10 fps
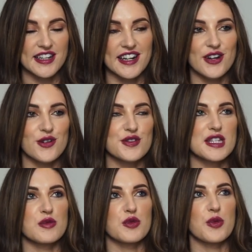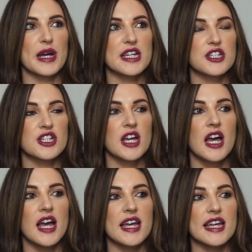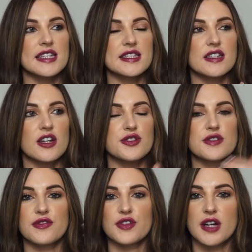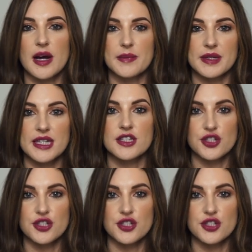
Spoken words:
like, obviously with Wish, it's loads of different companies,